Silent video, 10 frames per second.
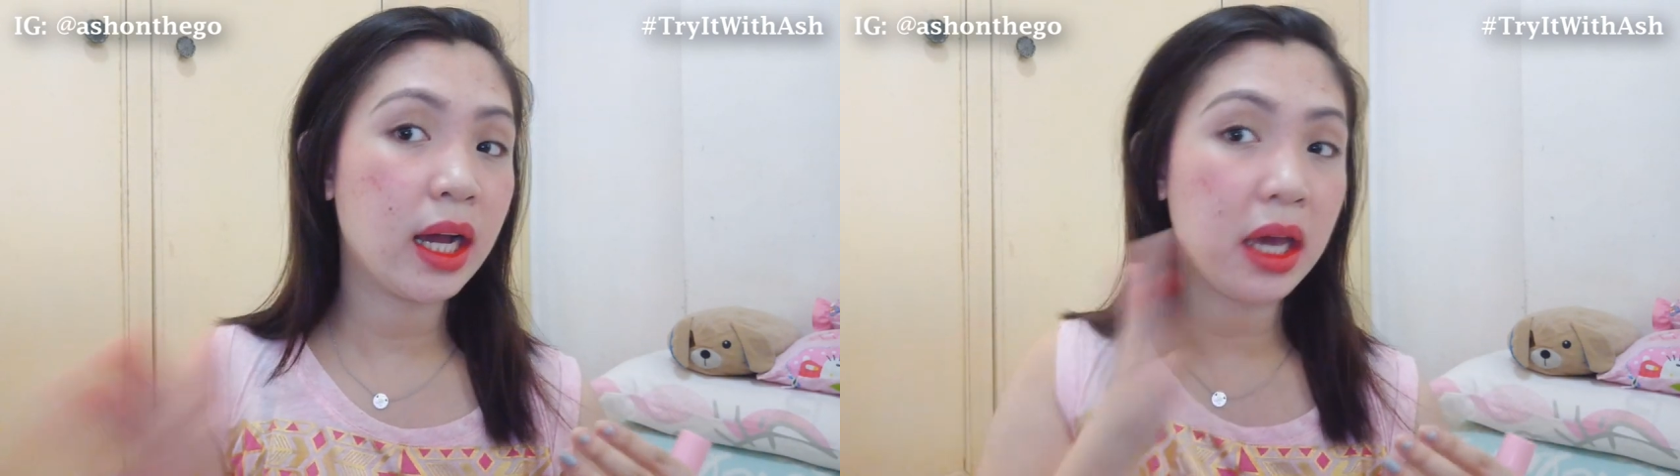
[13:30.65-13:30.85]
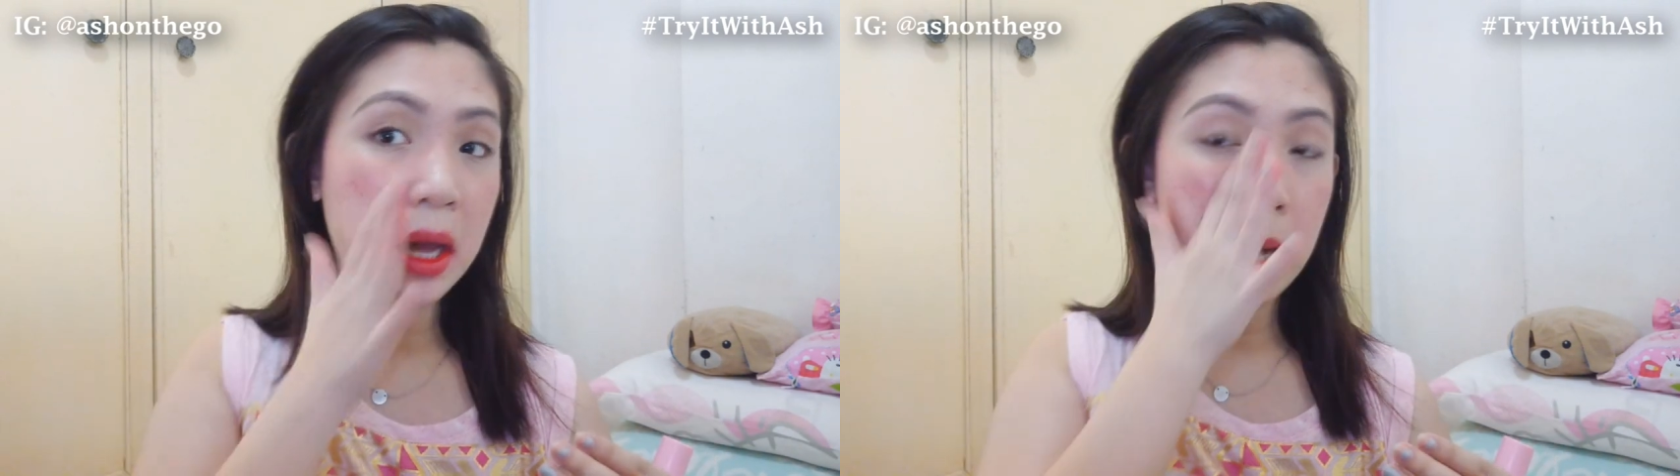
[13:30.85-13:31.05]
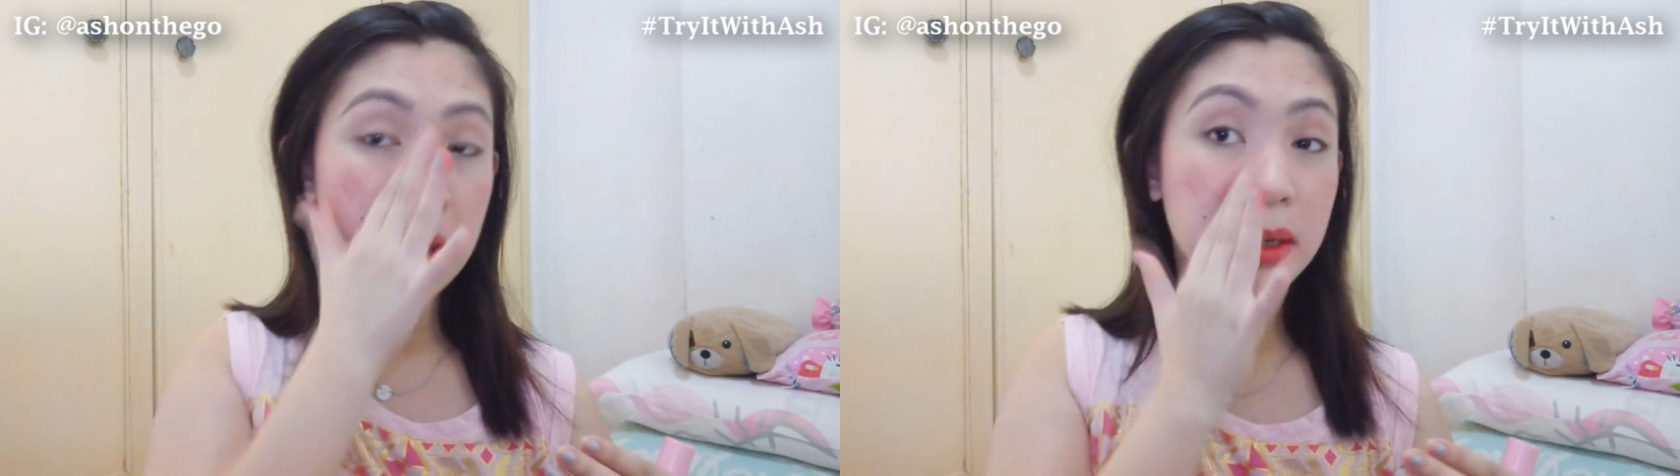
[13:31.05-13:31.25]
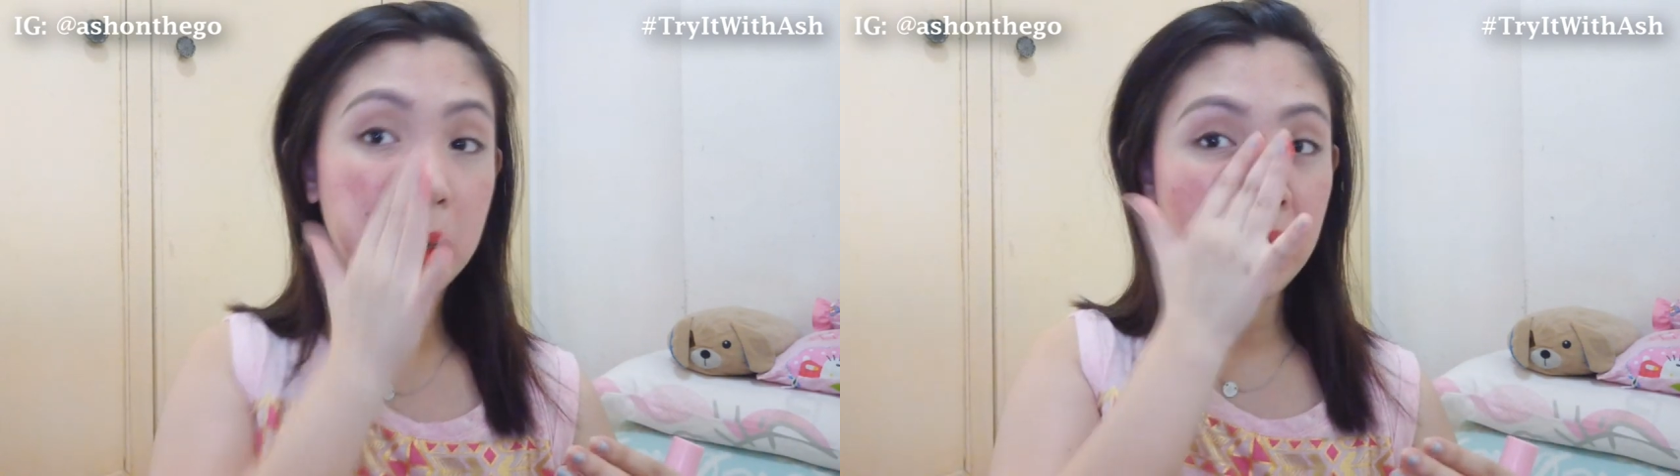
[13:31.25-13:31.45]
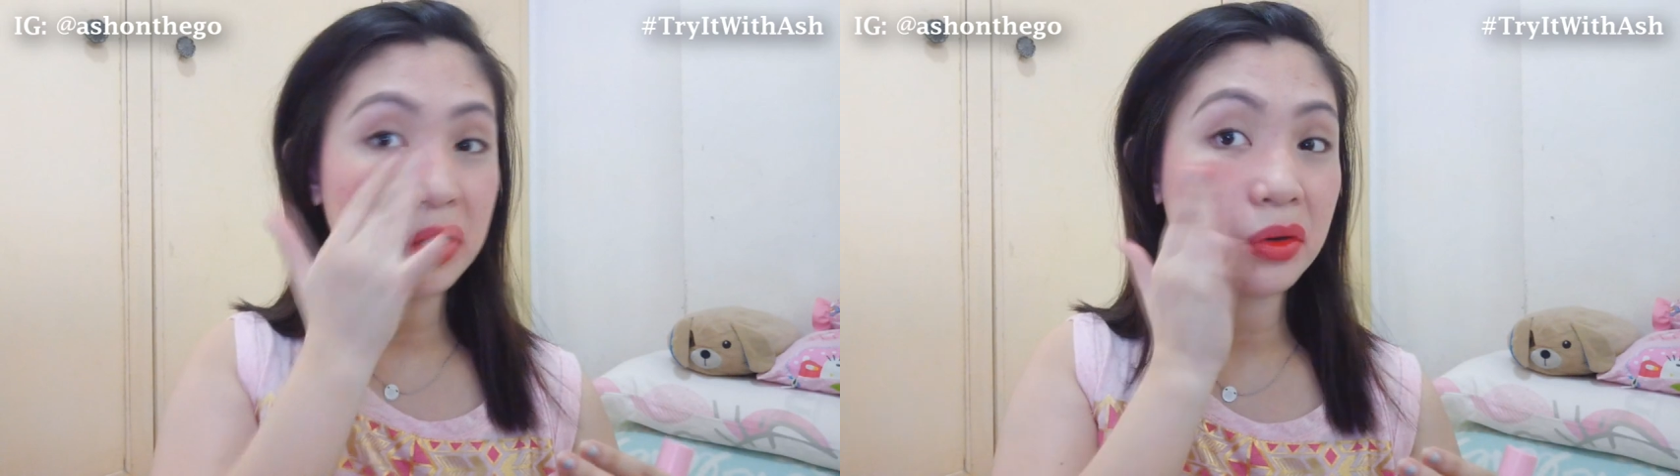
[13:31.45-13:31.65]
kaya
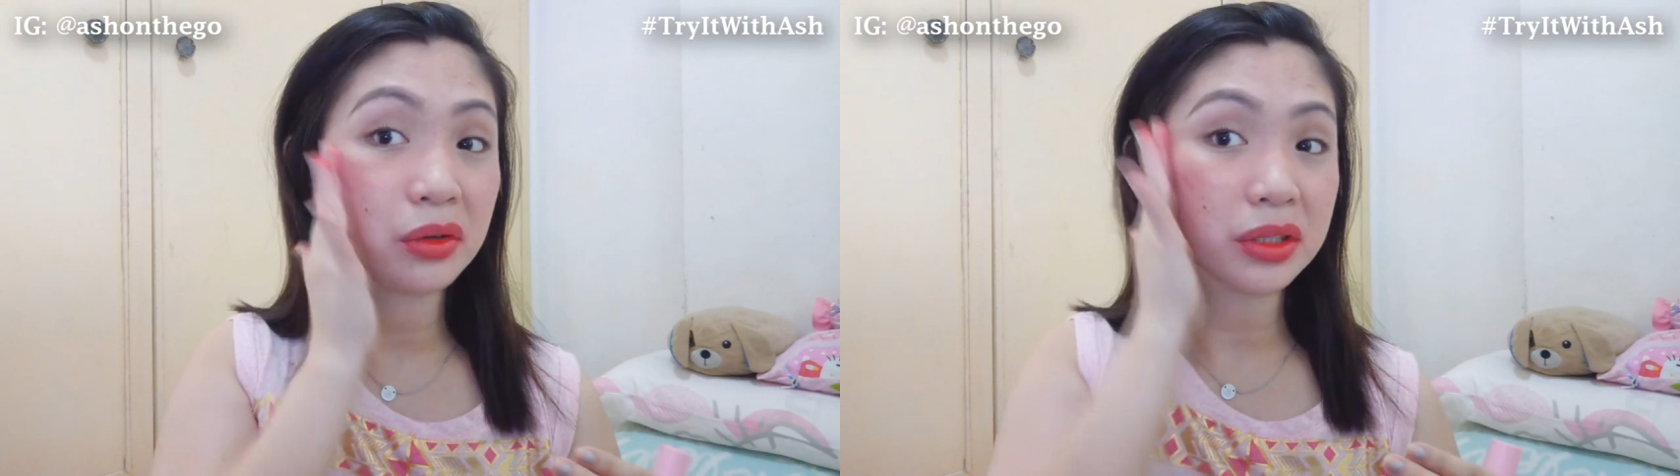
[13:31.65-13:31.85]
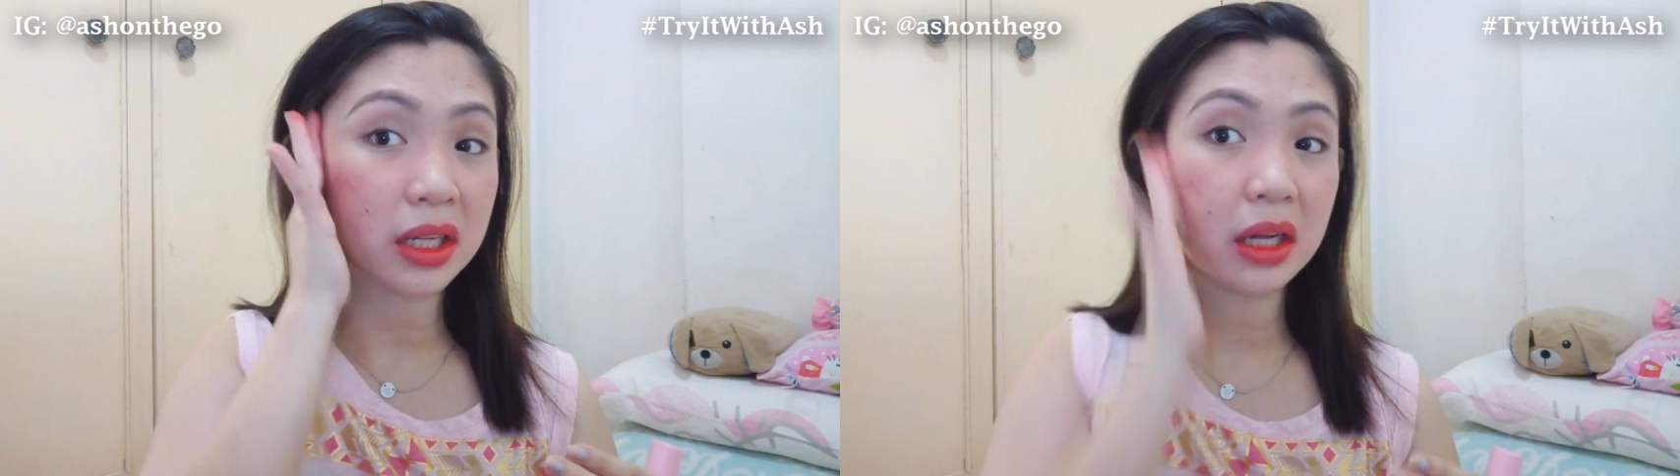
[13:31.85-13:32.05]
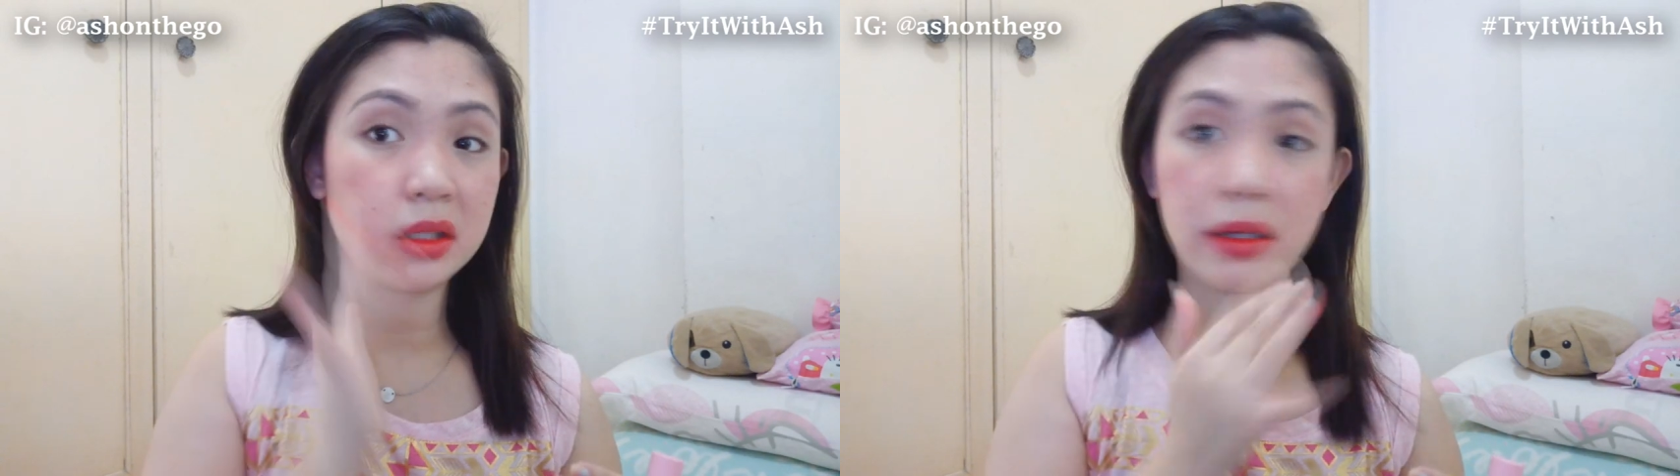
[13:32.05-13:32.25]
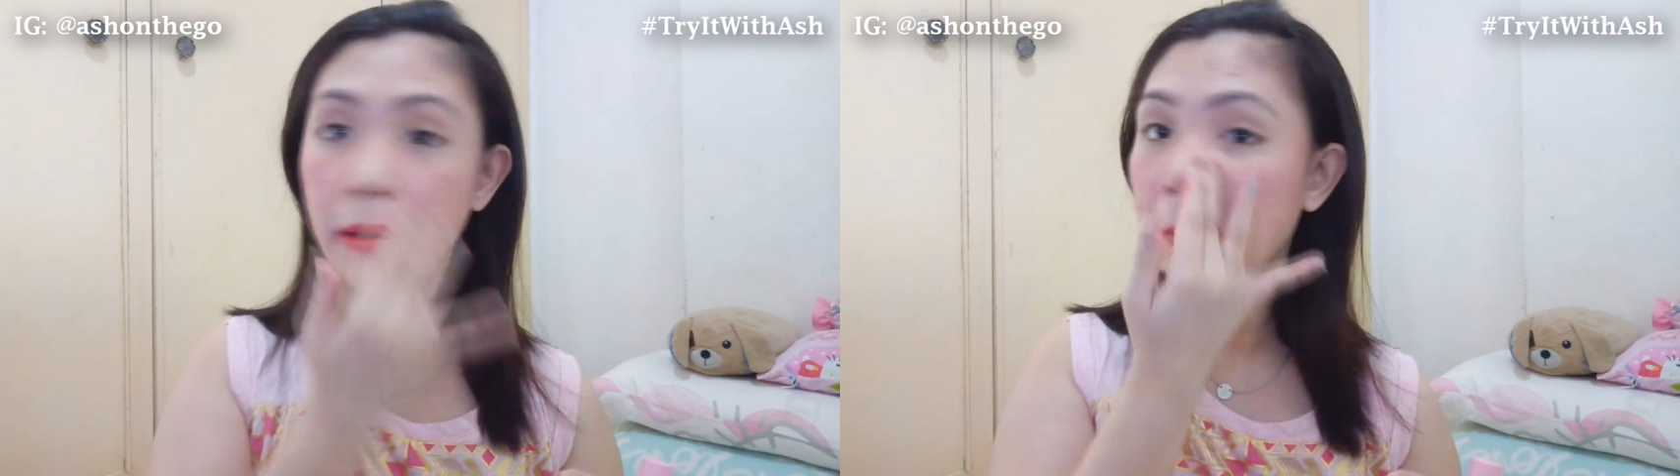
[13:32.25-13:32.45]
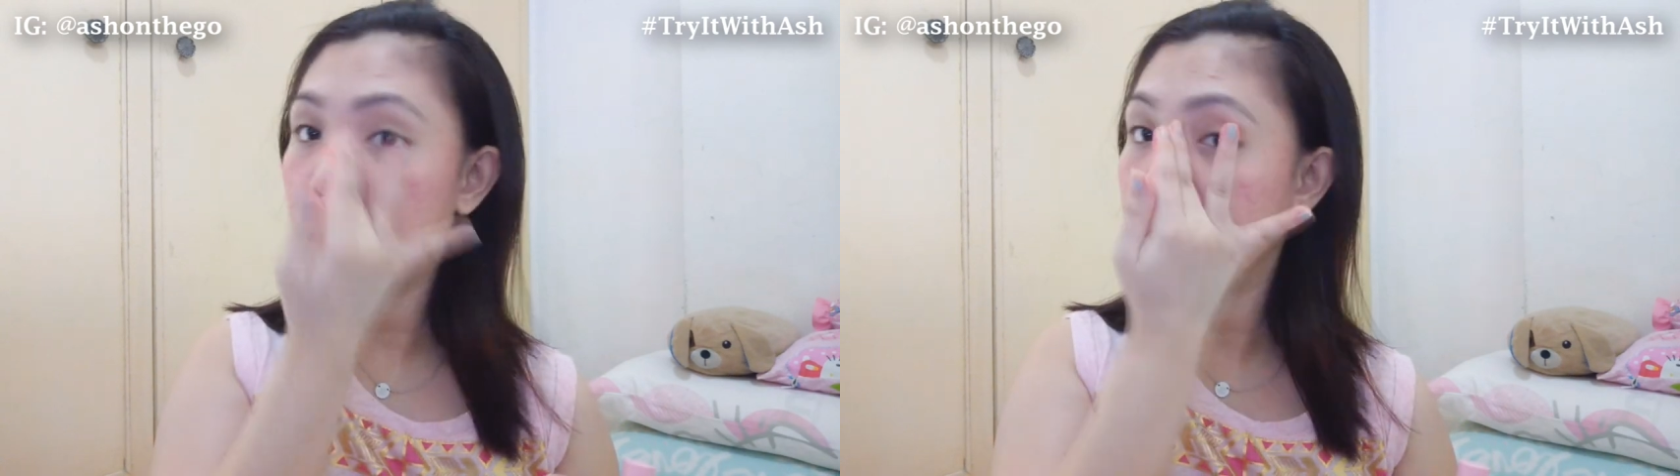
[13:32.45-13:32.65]
ayoko sa kanya.